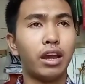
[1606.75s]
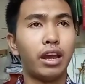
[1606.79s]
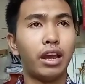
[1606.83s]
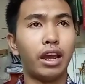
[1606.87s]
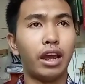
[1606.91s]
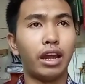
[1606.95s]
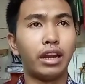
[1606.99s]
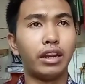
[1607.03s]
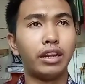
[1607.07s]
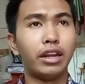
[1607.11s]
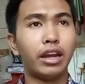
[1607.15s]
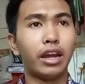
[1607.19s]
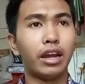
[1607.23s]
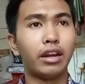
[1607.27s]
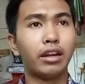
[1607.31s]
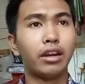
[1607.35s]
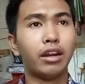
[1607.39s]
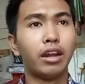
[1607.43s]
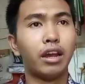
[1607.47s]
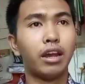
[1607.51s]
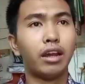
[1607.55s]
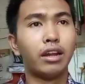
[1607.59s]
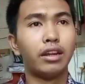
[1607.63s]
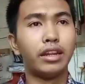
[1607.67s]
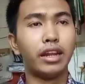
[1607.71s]
and then
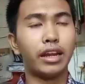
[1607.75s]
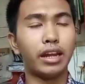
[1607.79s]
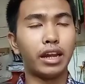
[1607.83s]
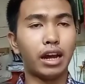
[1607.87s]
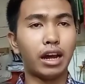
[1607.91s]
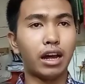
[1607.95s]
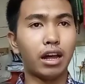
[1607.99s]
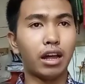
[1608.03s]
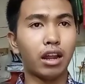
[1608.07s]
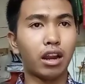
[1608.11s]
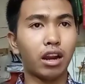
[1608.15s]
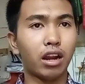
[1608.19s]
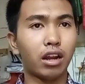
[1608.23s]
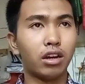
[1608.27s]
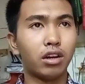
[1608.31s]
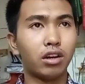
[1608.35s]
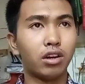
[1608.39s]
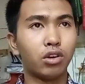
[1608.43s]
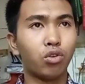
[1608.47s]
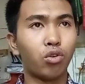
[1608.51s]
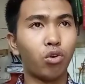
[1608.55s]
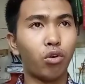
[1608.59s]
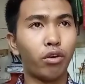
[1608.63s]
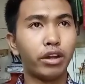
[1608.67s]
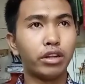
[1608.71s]
they are
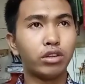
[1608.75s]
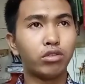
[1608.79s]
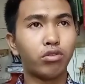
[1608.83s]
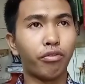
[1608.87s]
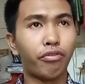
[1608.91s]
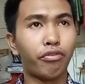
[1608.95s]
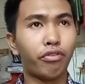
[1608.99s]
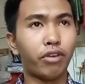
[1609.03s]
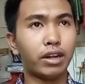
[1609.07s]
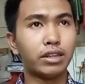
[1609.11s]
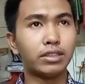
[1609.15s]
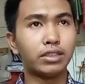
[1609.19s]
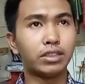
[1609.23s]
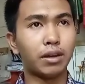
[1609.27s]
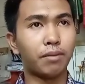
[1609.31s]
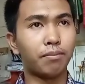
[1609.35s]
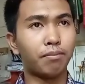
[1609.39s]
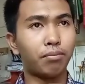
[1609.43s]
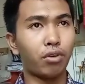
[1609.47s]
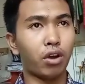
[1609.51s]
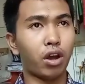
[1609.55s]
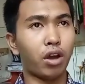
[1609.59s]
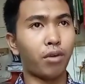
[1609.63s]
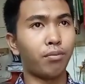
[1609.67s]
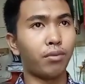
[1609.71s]
going to find some
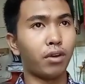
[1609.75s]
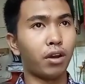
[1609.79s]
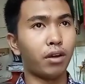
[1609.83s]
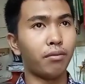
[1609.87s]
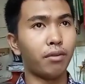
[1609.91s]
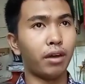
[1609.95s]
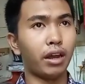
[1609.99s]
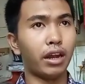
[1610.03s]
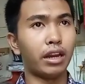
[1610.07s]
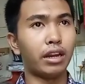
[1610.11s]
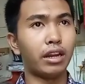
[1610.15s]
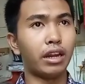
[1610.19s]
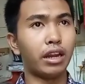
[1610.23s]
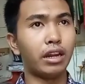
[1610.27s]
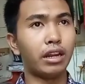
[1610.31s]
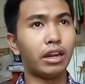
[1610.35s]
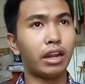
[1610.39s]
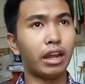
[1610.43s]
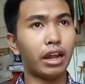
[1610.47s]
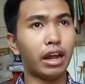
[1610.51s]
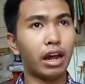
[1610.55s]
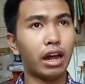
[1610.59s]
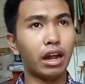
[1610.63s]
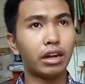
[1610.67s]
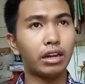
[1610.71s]
problem, and then
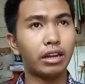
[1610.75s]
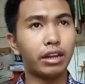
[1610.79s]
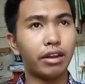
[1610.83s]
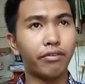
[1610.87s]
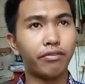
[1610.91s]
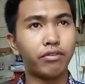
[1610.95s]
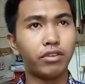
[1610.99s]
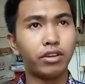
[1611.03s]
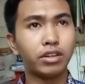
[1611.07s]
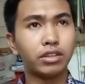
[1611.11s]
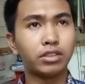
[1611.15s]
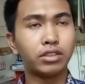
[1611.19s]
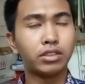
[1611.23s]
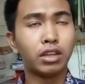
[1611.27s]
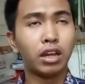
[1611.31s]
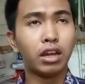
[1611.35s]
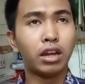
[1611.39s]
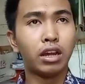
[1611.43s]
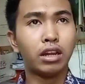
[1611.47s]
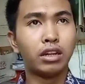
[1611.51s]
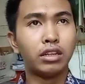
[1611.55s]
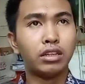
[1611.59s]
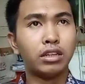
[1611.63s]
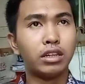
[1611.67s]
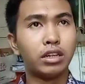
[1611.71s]
they are give this
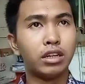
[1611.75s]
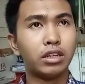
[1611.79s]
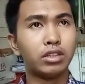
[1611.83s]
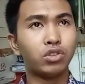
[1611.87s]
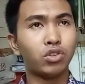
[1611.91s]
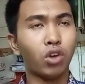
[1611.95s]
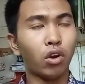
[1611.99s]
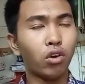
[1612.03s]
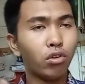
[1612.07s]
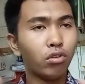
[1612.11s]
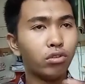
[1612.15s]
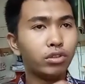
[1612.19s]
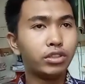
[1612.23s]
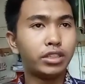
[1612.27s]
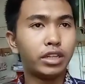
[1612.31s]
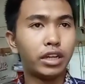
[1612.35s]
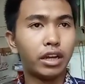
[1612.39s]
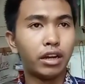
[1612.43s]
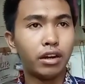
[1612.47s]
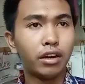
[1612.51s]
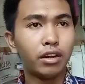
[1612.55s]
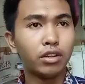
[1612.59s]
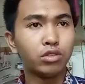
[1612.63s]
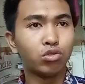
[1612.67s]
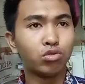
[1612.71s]
the
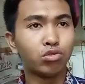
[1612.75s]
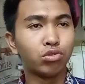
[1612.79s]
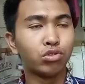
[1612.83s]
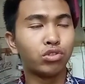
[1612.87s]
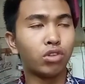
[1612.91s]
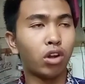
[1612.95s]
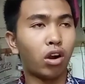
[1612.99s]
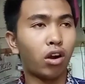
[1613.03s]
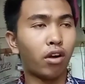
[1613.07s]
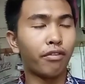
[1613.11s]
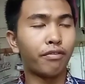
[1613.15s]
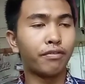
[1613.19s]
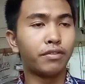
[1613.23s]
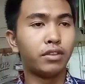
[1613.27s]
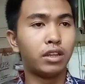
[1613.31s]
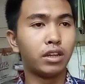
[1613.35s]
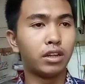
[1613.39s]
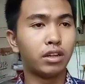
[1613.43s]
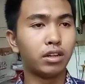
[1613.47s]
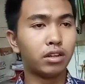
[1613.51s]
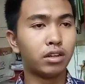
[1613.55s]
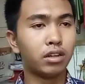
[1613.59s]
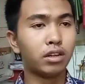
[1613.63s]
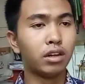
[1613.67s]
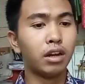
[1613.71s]
solution to solve
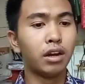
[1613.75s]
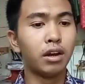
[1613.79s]
the